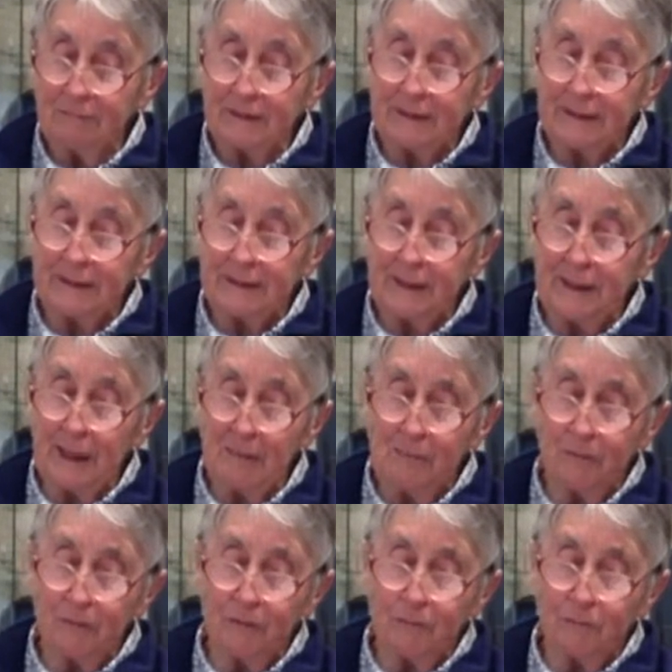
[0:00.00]
it says a
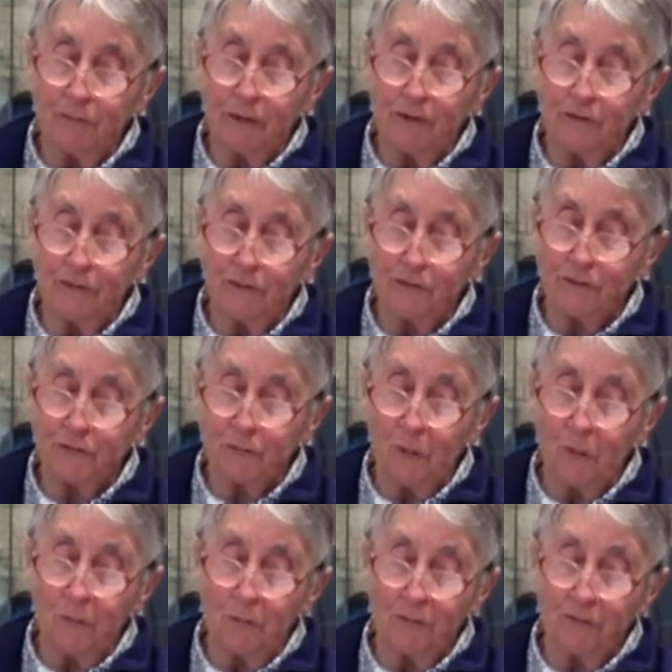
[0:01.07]
number of recent
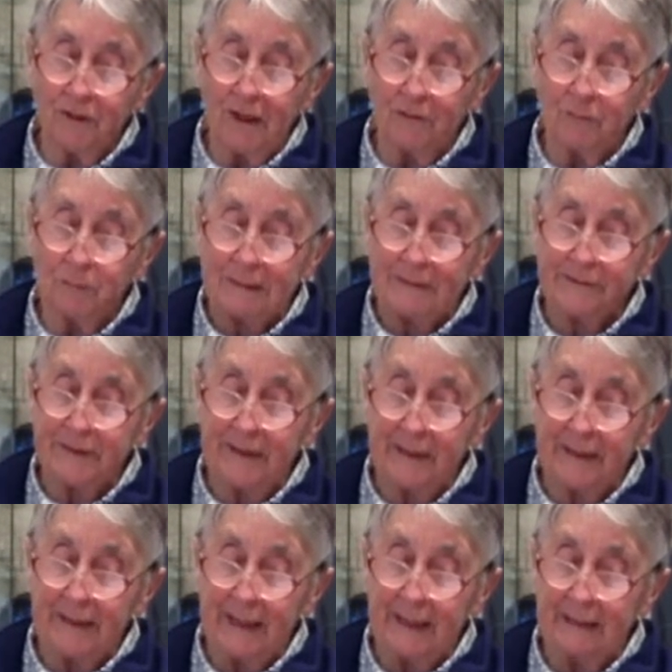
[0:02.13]
strong southwesterly
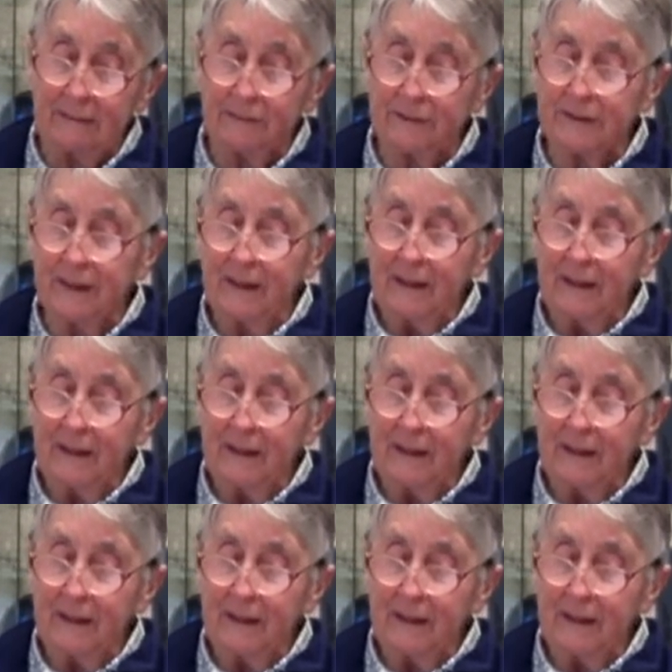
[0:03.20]
gales